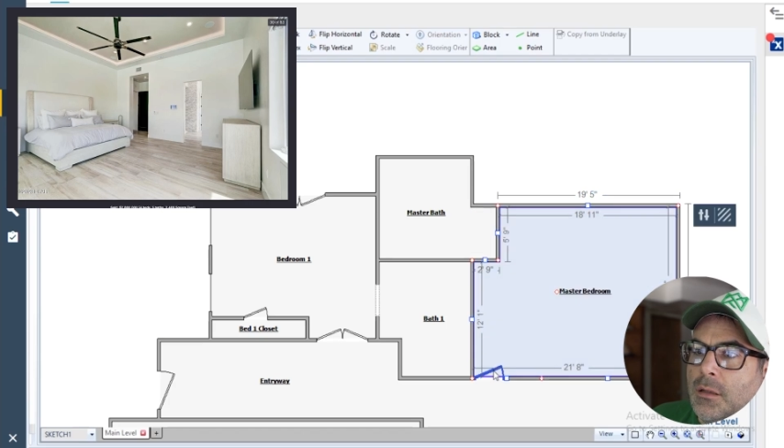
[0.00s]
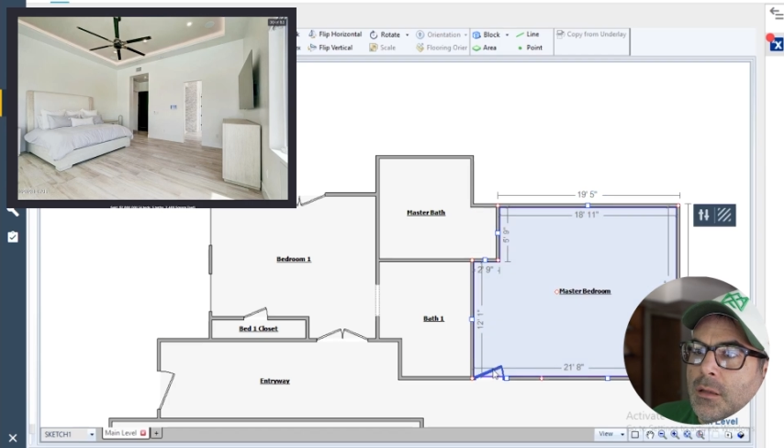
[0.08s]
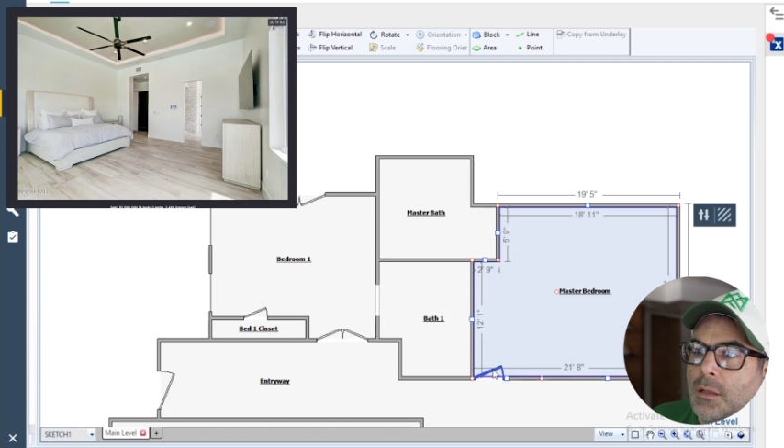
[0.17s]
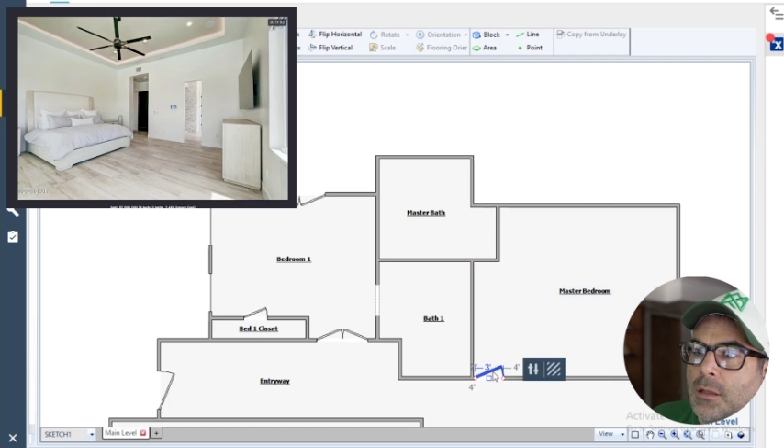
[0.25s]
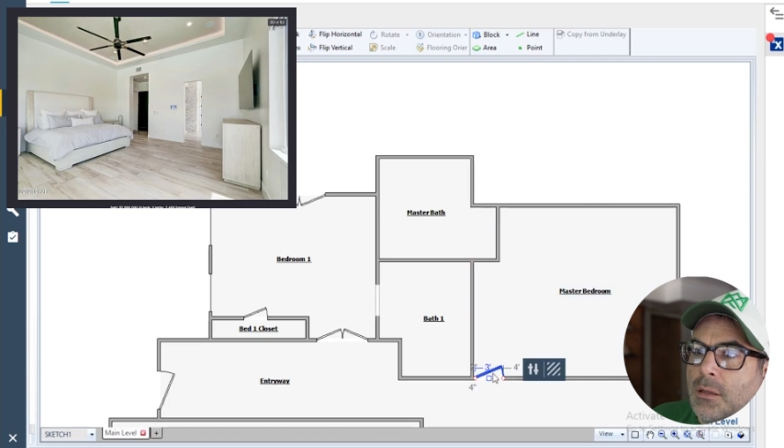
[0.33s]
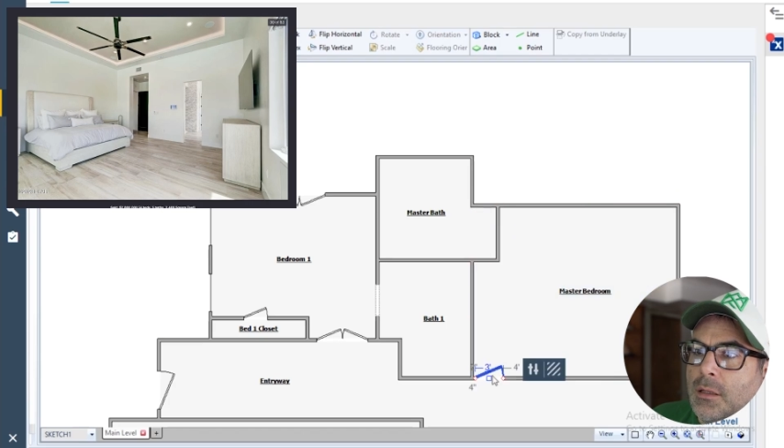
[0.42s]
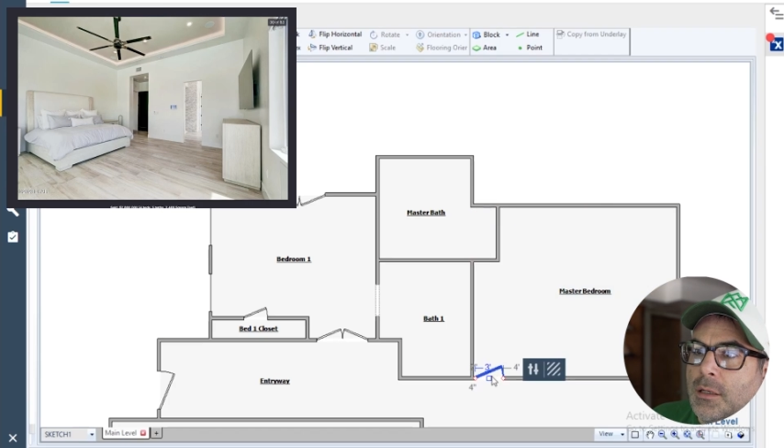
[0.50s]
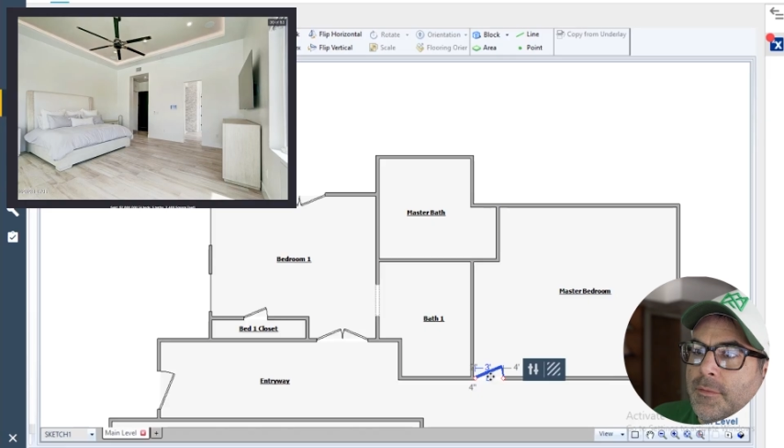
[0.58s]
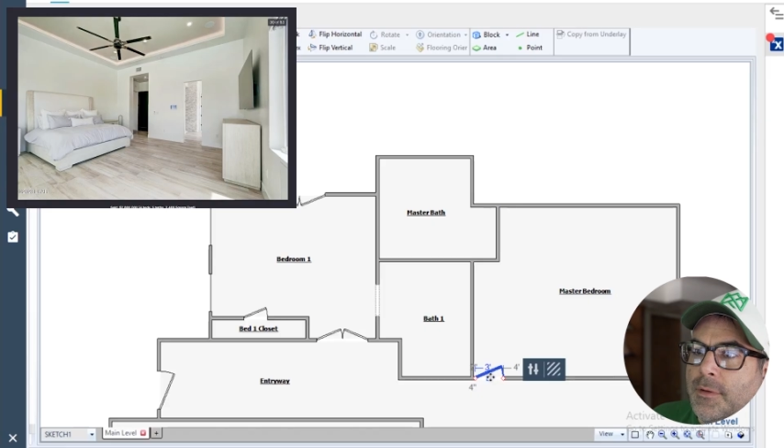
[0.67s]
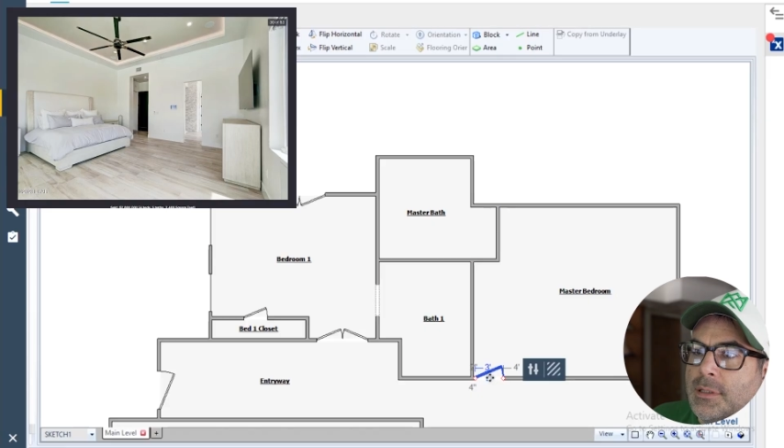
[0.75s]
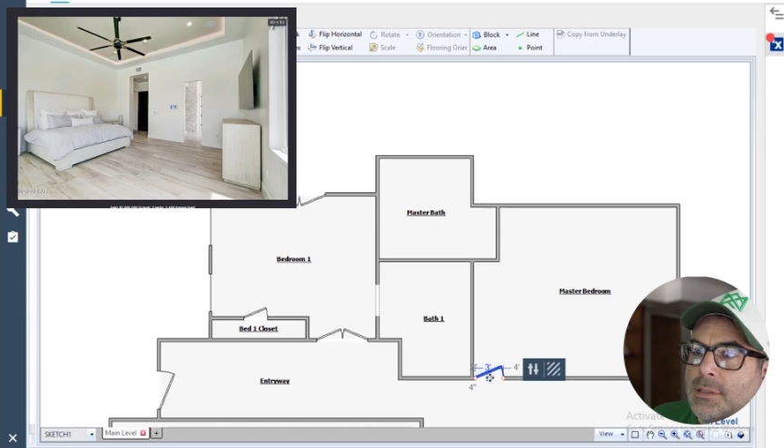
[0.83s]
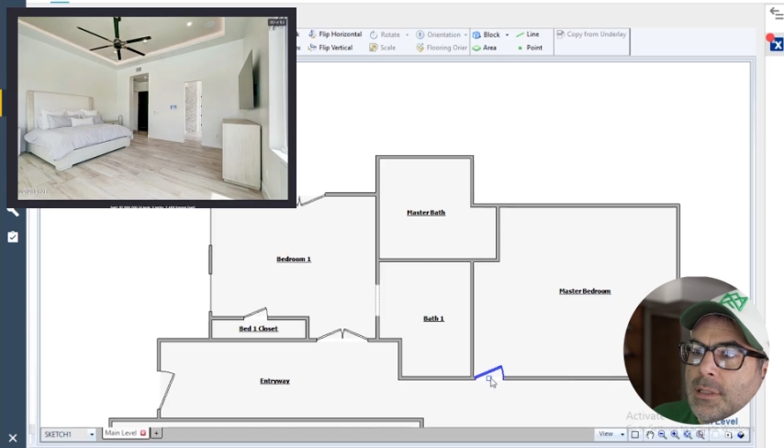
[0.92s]
I think
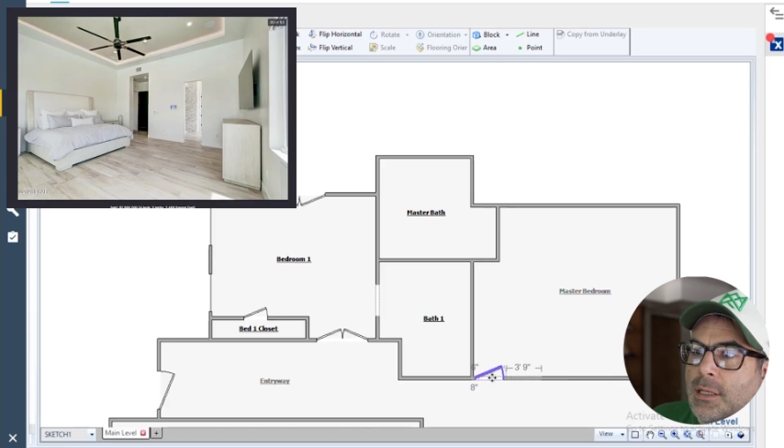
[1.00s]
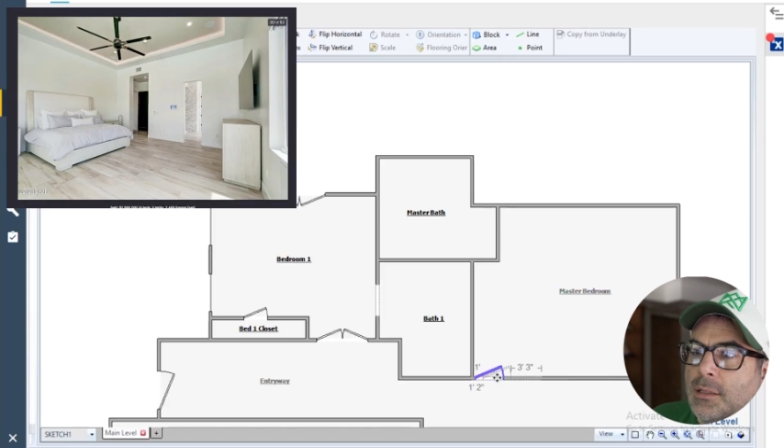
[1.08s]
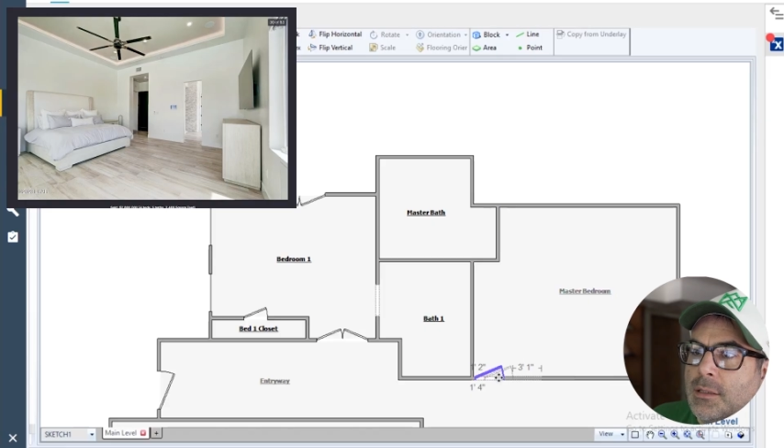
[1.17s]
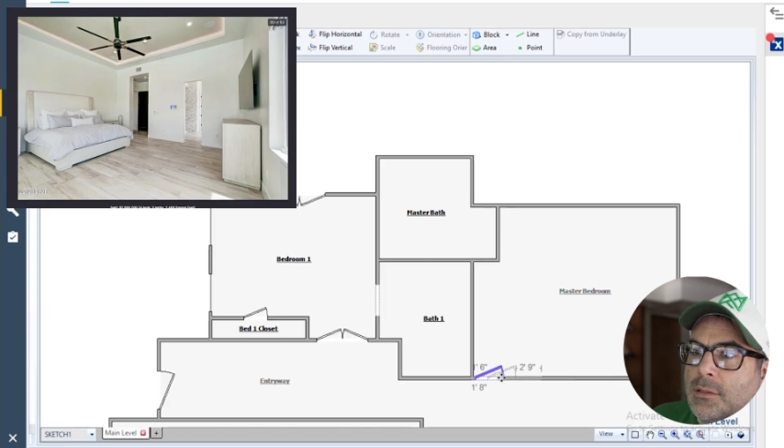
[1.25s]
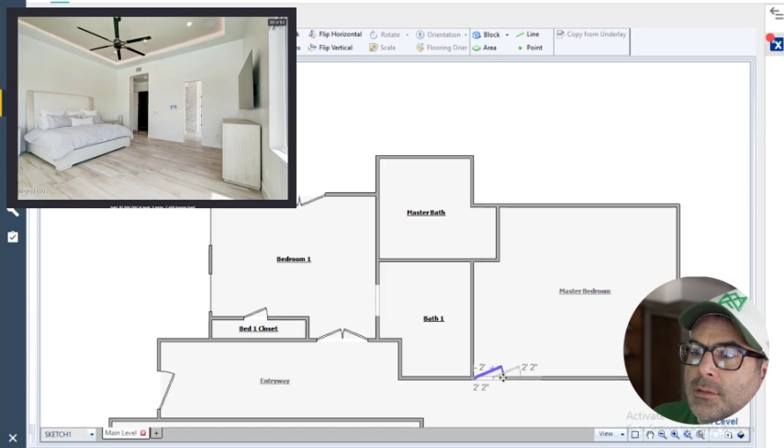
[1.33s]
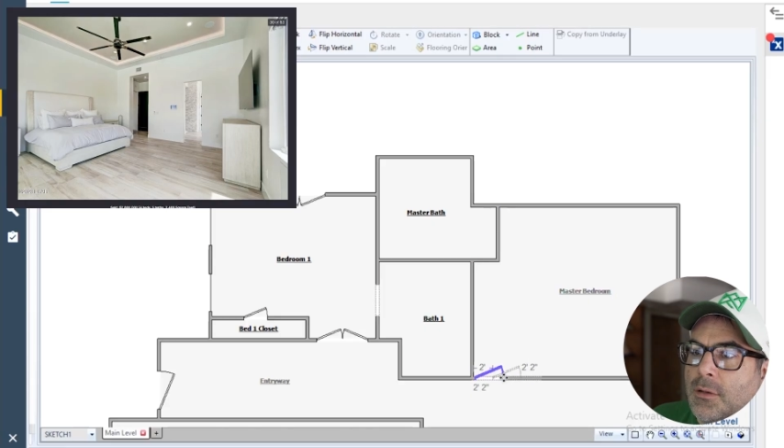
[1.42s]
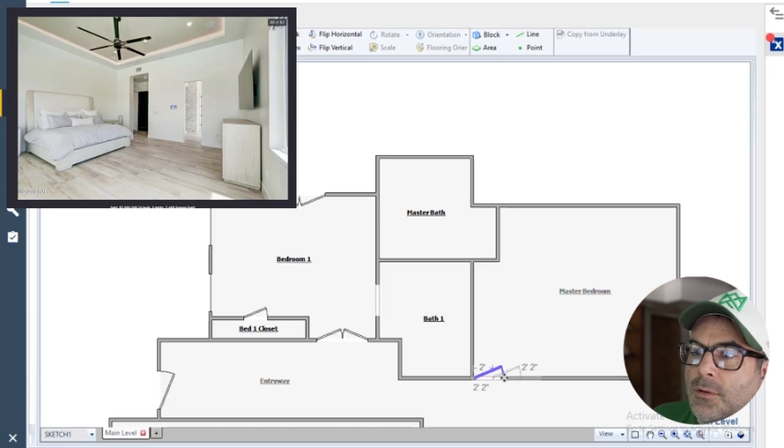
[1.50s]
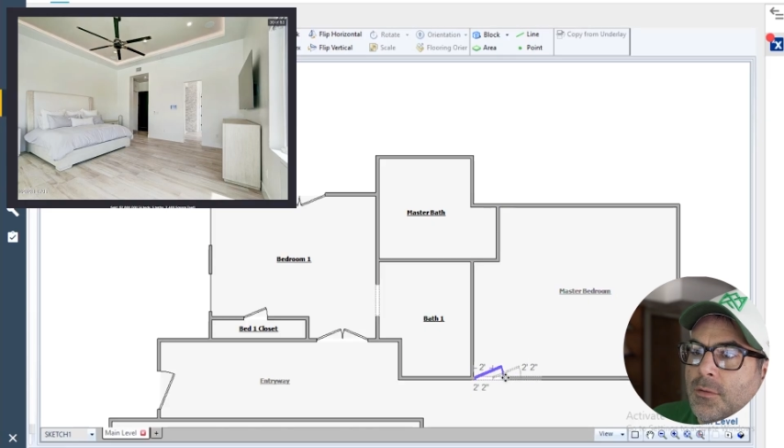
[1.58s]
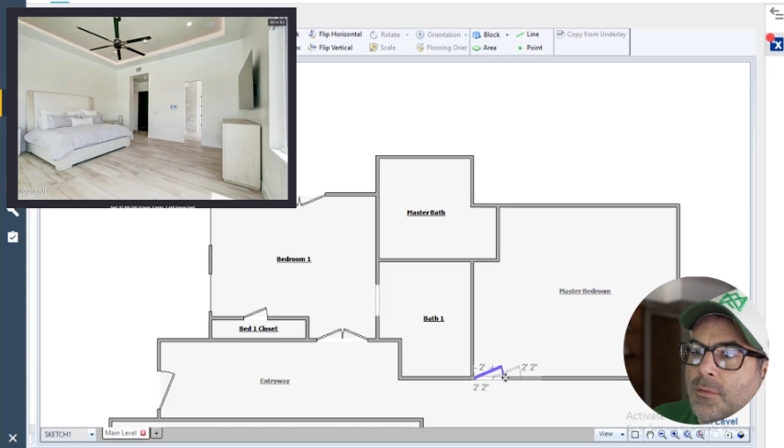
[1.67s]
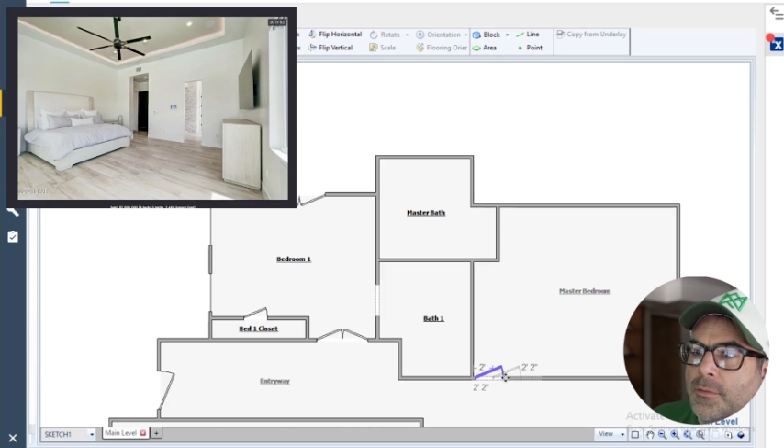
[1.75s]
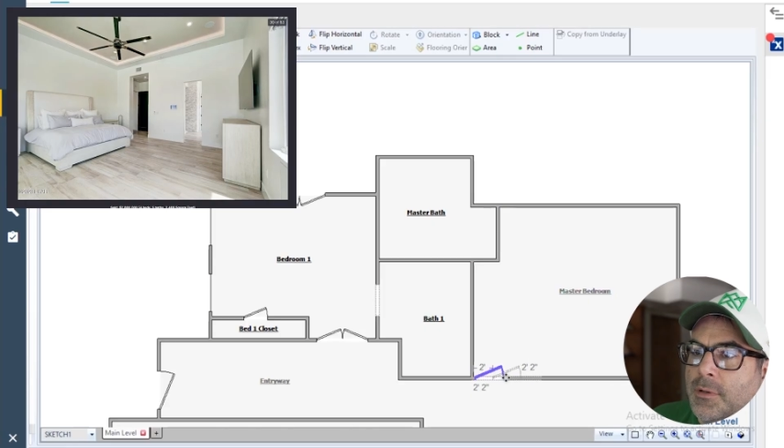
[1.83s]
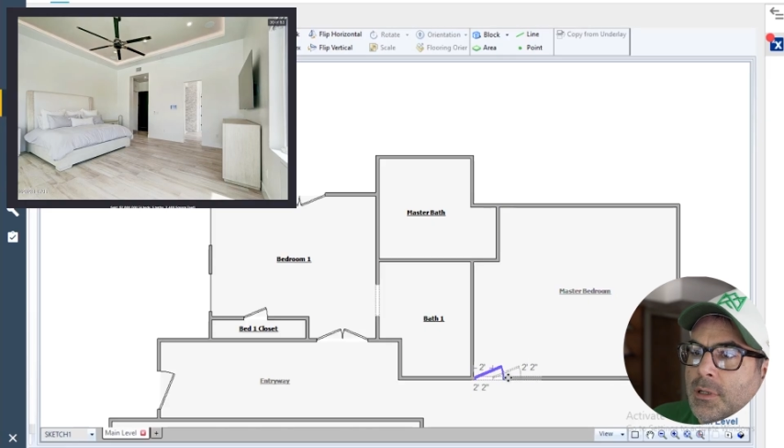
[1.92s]
if I slide this
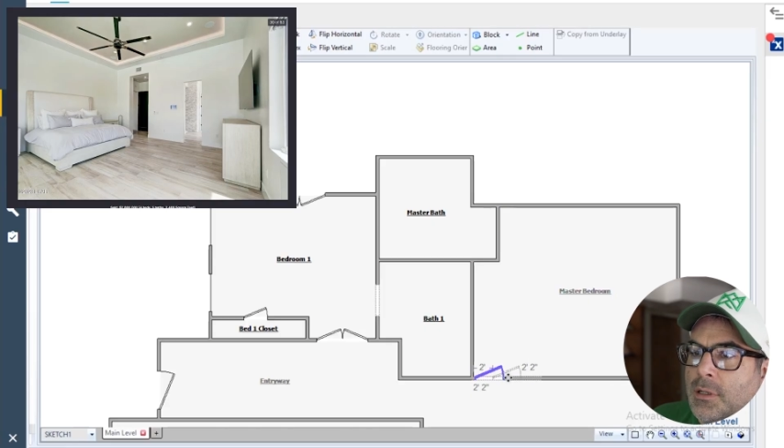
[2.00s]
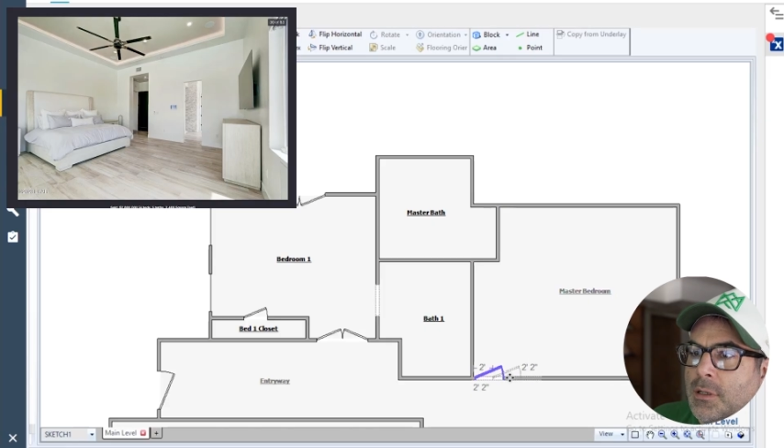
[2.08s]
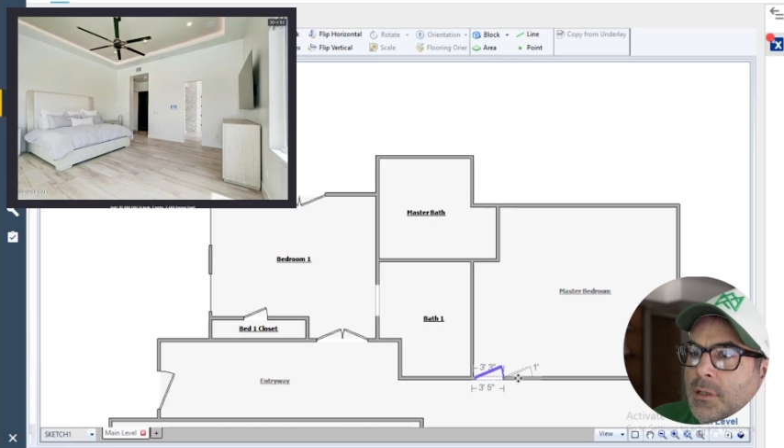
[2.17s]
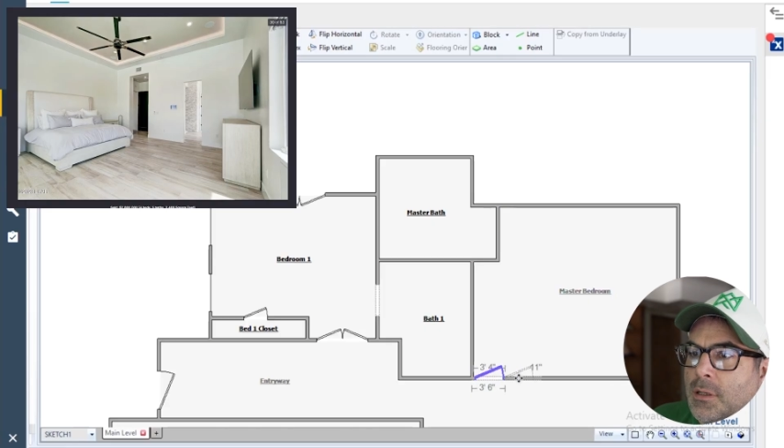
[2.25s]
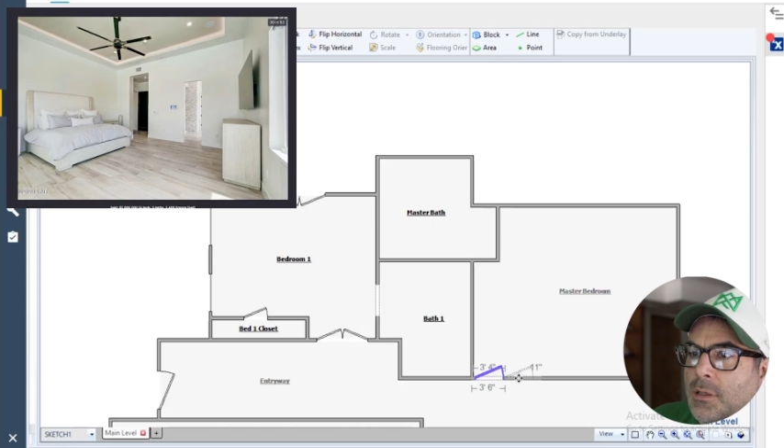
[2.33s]
over,